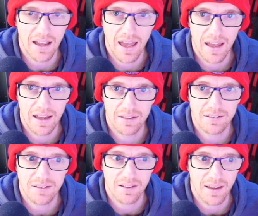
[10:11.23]

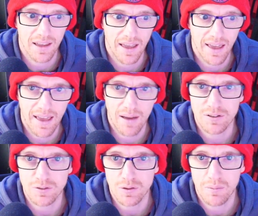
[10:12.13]
and how I
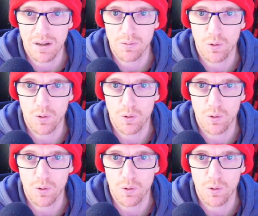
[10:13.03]
sort of made it